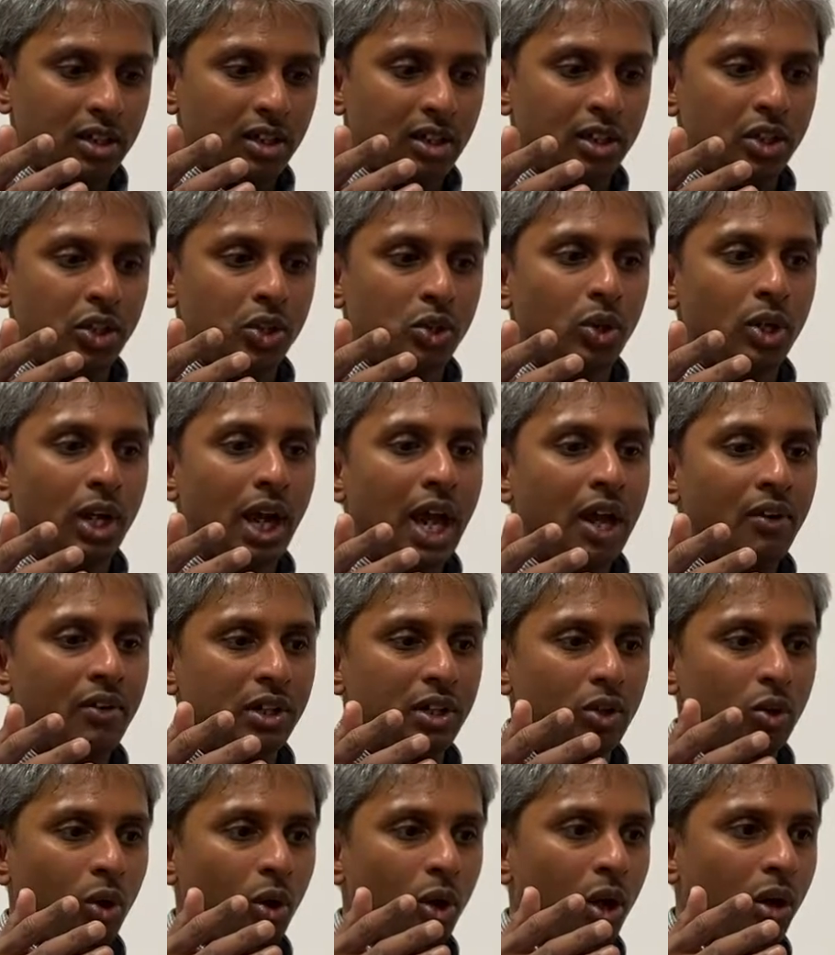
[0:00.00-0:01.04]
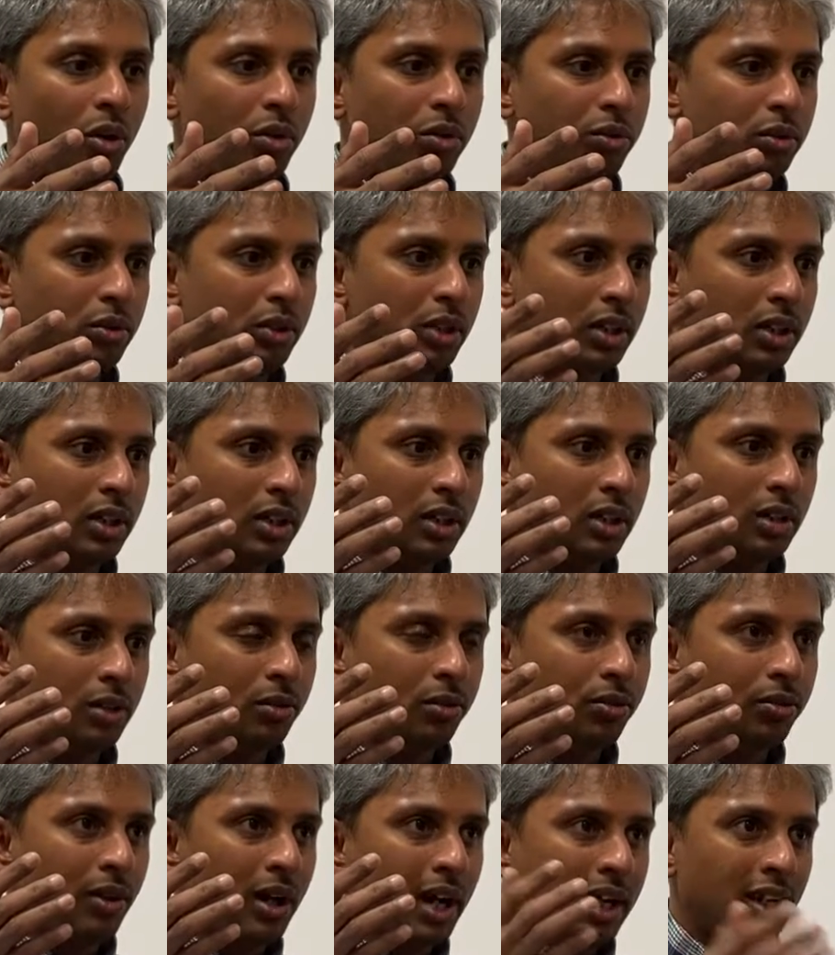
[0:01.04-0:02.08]
you should have a goal of
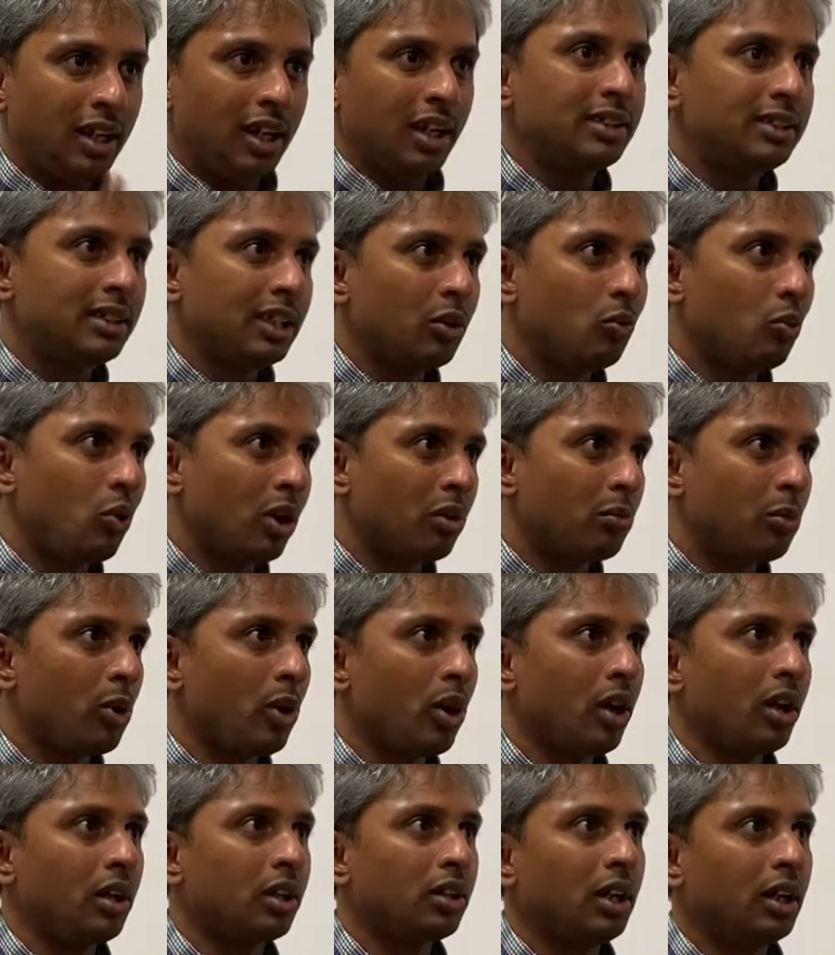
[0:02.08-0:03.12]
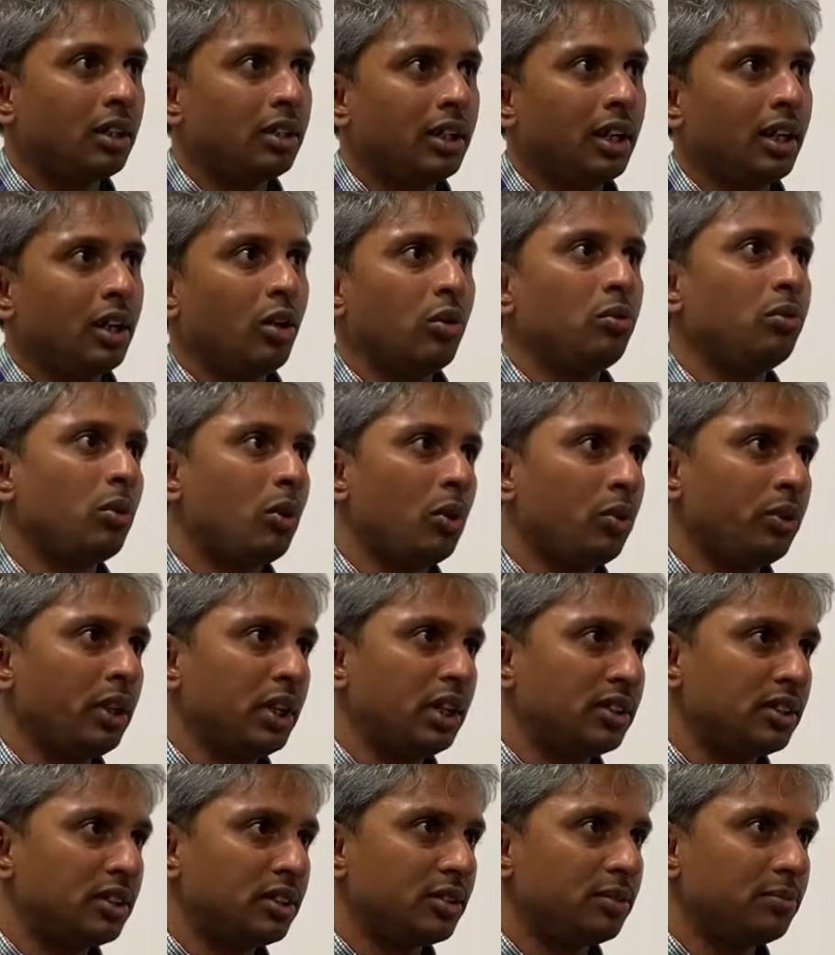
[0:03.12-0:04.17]
finalizing 1 product at the end of 4
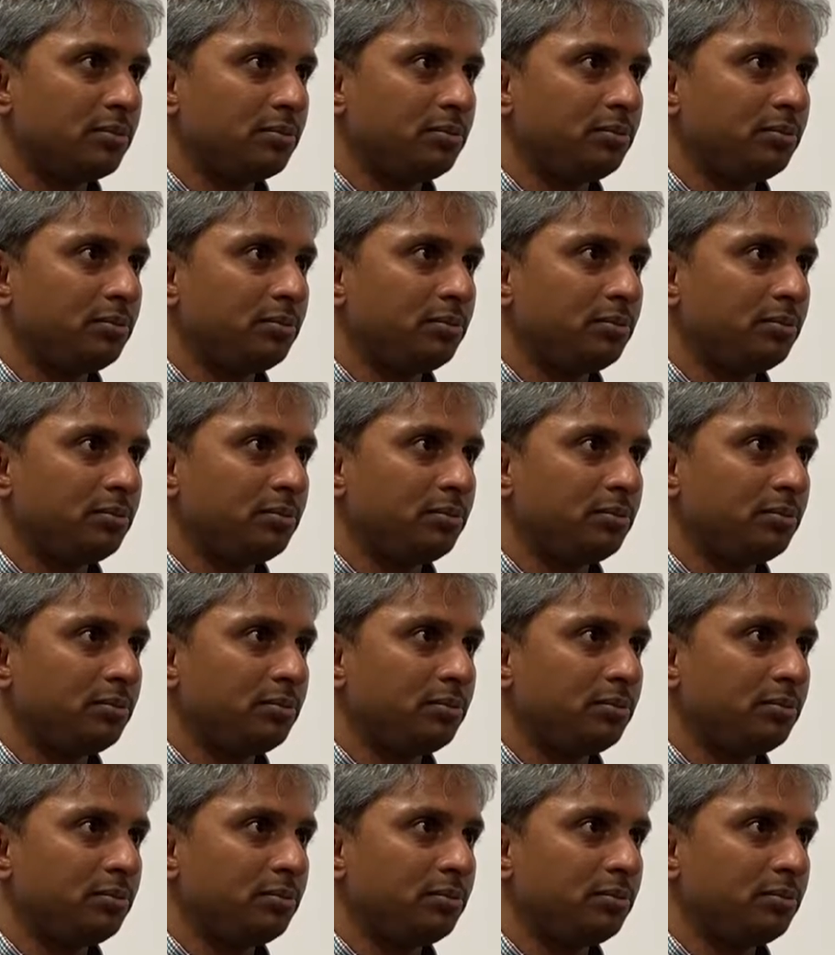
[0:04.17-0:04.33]
weeks.